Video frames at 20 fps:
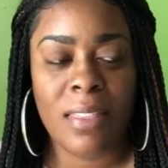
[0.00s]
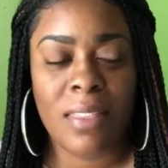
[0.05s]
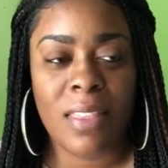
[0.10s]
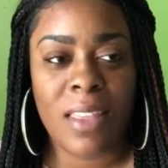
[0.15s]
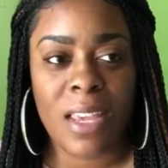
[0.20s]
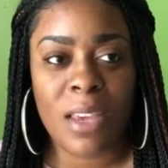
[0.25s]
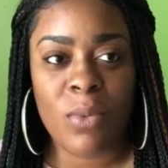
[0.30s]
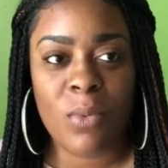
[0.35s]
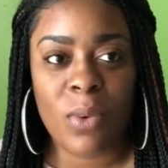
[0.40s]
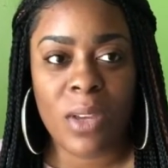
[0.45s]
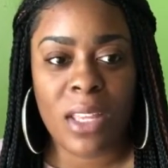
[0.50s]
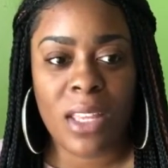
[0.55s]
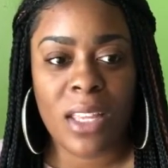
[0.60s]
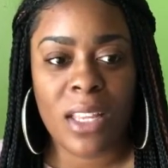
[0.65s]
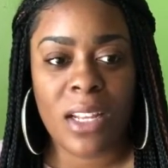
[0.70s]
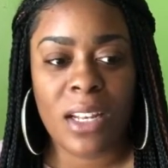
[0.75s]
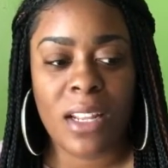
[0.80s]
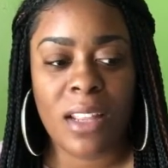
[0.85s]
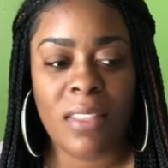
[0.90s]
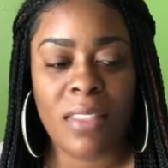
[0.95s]
They
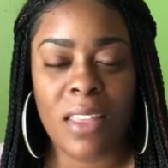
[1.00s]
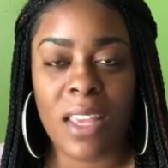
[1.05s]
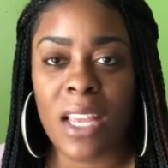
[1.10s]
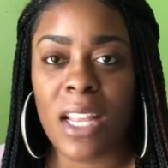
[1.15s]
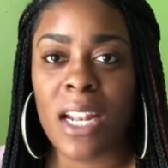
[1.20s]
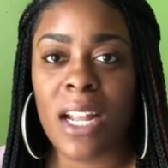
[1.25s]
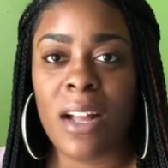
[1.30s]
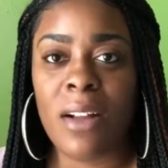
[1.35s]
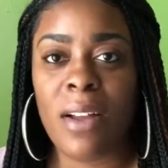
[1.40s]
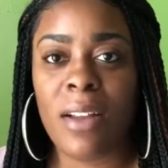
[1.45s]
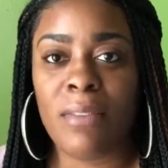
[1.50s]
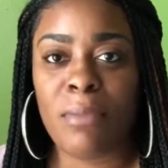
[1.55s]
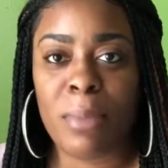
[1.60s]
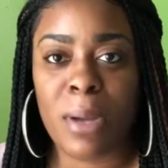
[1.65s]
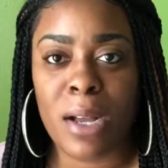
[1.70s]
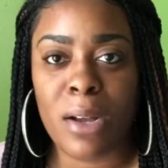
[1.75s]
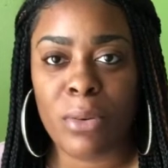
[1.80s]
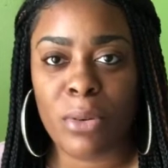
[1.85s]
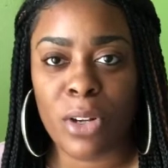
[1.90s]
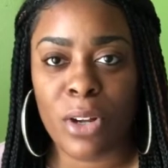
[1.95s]
win. They now have
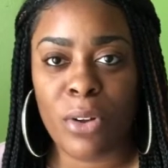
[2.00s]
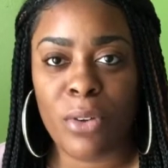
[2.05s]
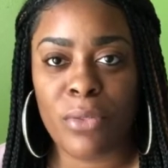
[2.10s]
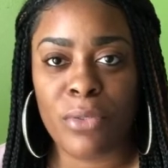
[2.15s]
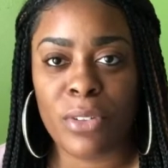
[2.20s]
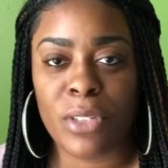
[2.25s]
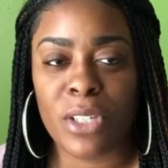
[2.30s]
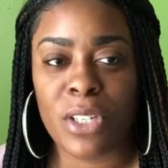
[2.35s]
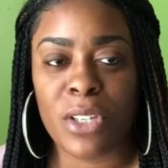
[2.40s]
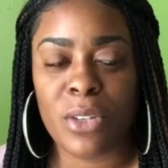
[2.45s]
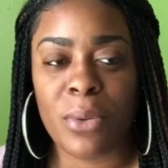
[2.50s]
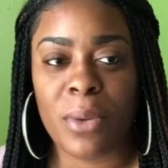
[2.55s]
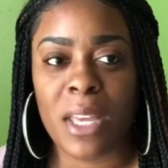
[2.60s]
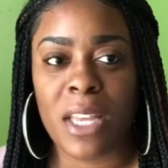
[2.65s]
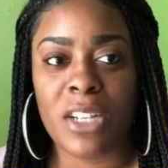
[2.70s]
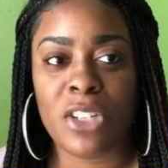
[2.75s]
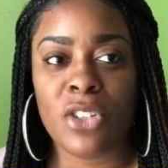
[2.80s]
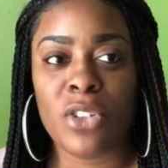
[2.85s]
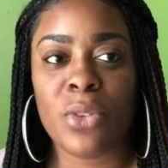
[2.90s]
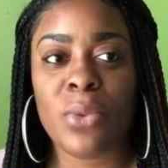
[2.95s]
power over you,
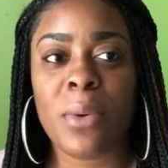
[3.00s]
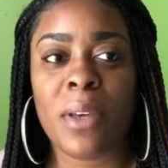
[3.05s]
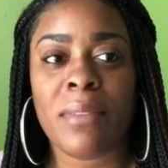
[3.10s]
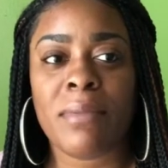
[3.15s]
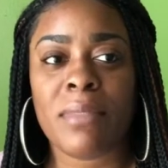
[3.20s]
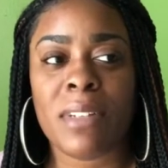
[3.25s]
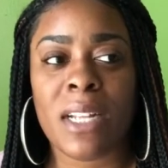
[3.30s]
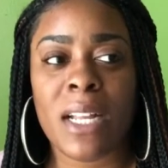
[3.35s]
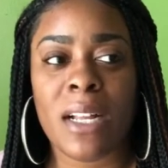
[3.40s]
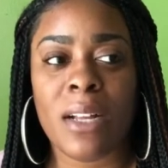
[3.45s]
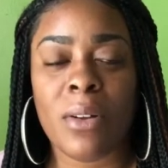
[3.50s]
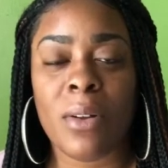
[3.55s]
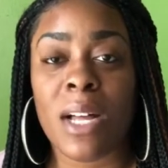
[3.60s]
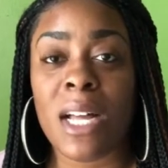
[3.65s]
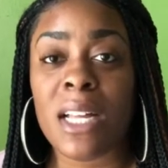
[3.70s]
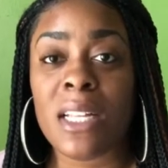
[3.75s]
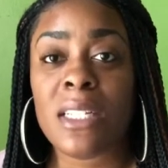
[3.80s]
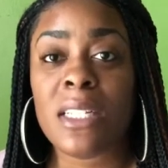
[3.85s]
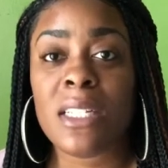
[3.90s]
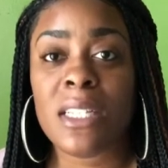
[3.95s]
and you have now
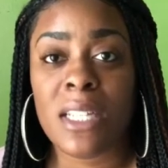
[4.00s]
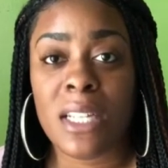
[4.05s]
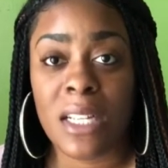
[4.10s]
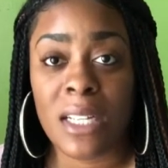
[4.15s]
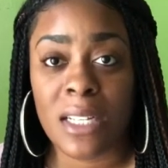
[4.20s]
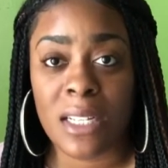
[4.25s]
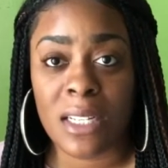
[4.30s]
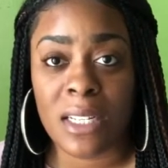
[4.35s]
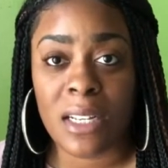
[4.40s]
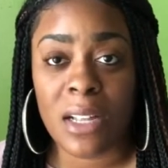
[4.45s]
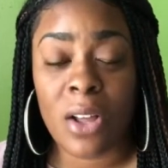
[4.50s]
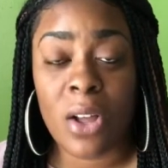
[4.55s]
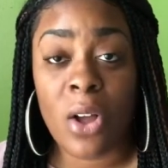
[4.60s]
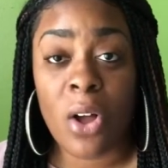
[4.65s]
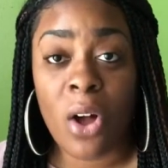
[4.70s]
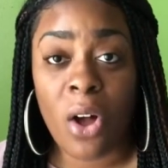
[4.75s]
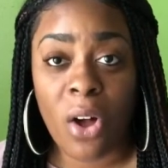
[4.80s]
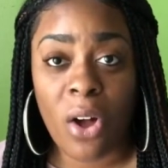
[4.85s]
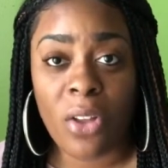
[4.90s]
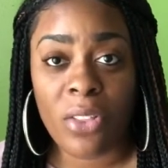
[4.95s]
undone
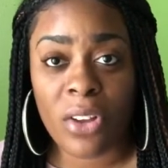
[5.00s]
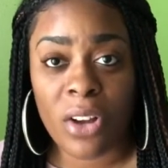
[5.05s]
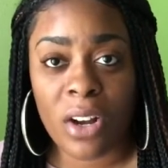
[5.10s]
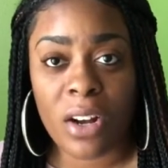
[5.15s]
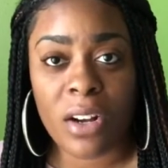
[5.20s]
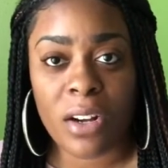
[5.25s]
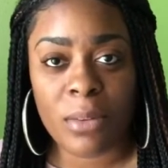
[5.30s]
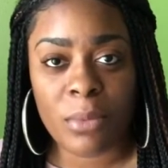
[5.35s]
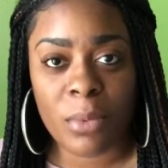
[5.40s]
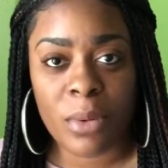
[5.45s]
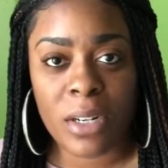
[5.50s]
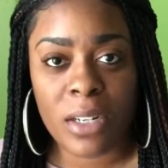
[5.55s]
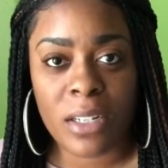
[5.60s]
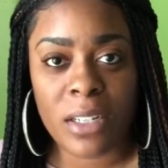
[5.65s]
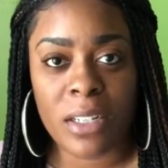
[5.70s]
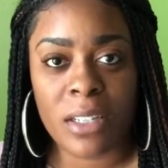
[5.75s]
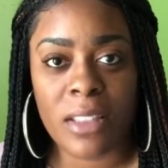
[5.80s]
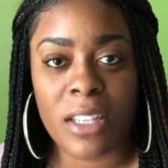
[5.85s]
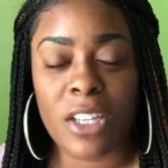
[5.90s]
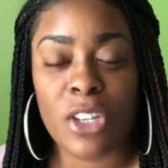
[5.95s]
all the hard
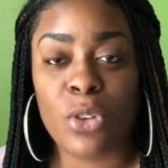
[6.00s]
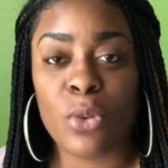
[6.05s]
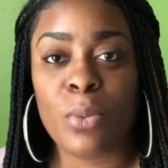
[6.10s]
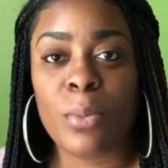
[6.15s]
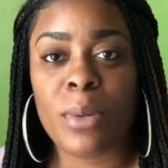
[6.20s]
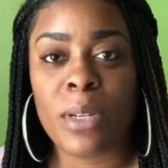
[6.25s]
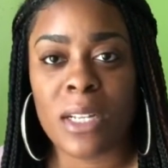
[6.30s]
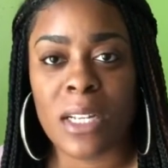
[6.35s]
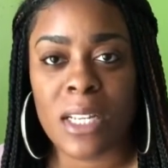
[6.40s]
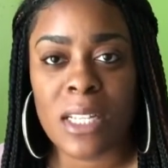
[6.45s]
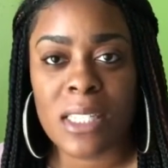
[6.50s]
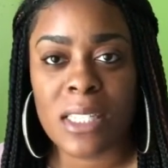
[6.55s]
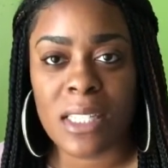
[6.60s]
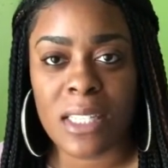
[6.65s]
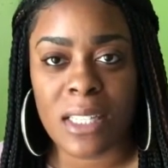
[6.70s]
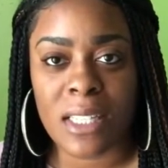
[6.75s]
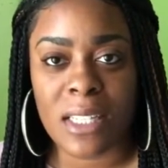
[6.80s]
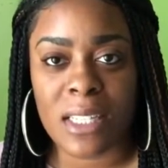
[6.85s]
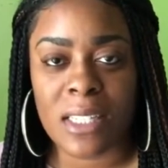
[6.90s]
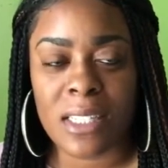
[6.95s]
work that you put into
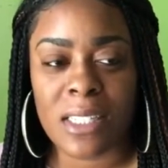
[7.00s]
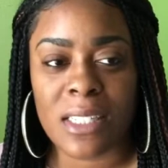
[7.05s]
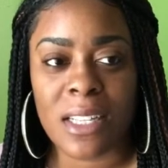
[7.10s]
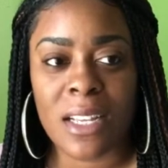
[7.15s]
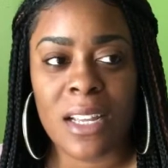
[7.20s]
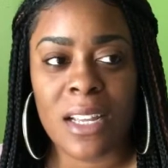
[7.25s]
this.